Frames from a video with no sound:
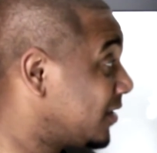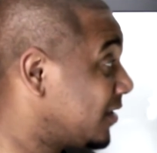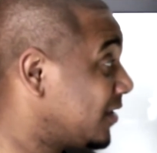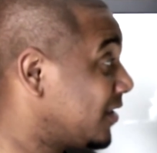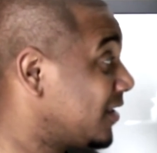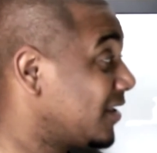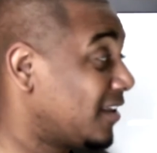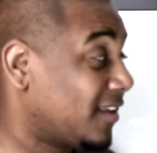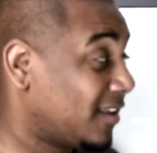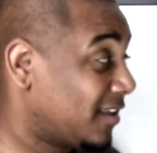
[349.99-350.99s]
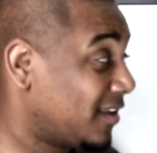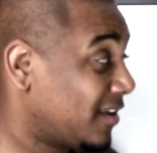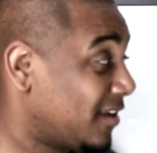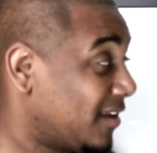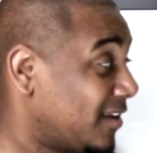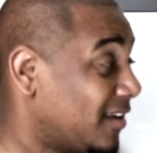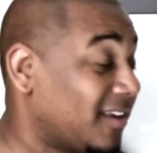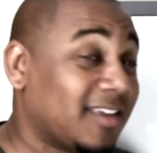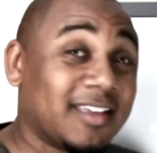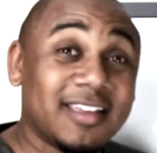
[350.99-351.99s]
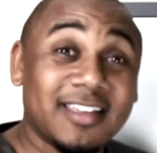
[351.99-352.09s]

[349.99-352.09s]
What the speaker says: there, and there.